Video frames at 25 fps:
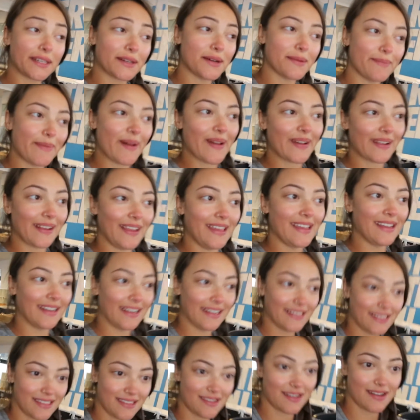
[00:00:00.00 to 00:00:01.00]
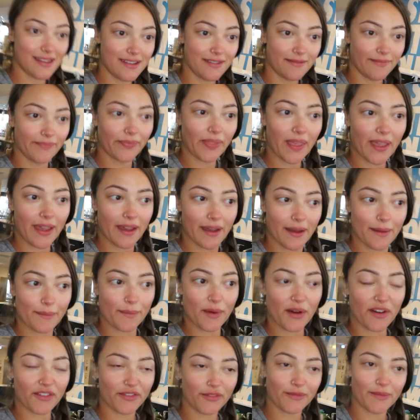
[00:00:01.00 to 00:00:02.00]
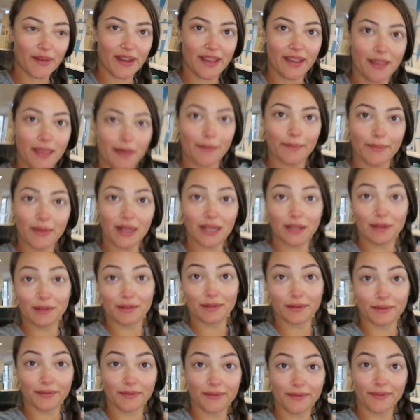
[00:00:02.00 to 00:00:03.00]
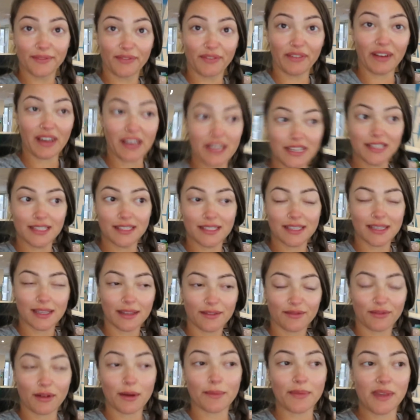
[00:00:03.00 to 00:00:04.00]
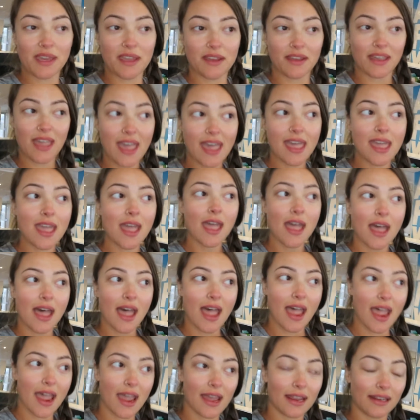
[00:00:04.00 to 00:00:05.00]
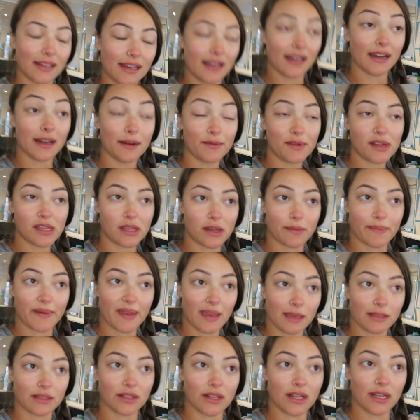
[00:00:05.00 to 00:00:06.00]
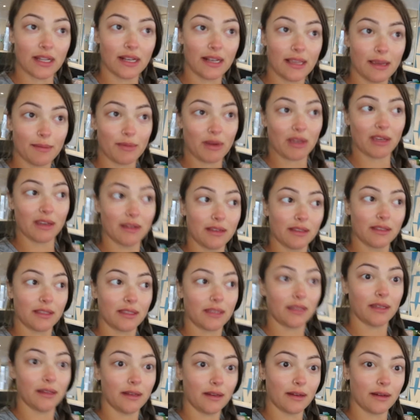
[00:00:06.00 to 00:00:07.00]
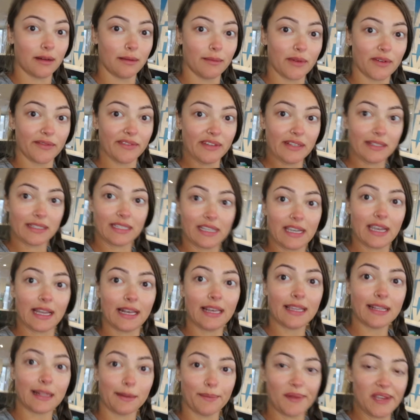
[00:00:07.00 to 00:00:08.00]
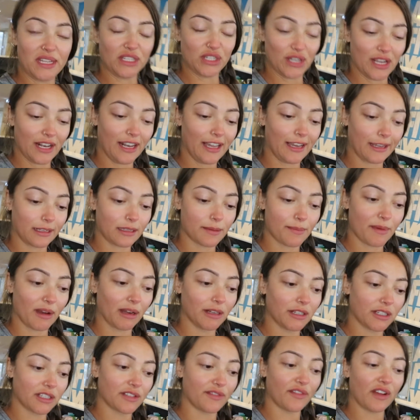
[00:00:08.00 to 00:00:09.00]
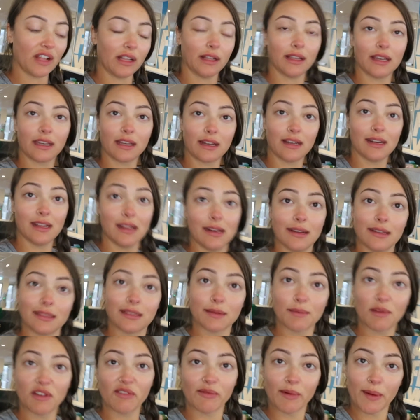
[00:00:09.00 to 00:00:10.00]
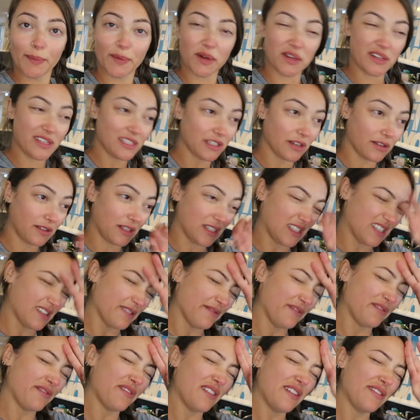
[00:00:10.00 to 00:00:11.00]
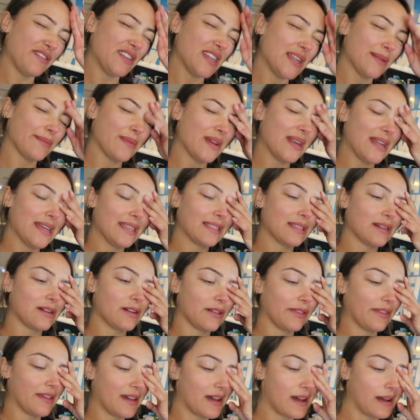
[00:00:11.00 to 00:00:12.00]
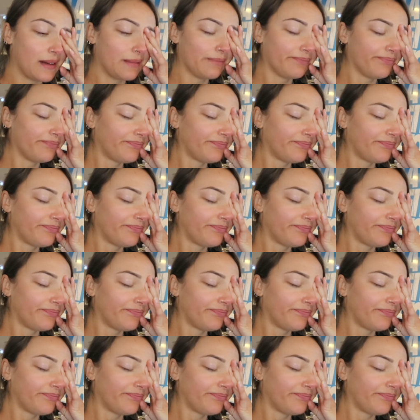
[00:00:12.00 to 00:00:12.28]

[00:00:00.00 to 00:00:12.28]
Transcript: got back late last night off my million flights from the UK, and I wake up extra early because I'm obviously a little bit jet lagged, but I just felt like I needed to move my body, so I just did 15 minutes on the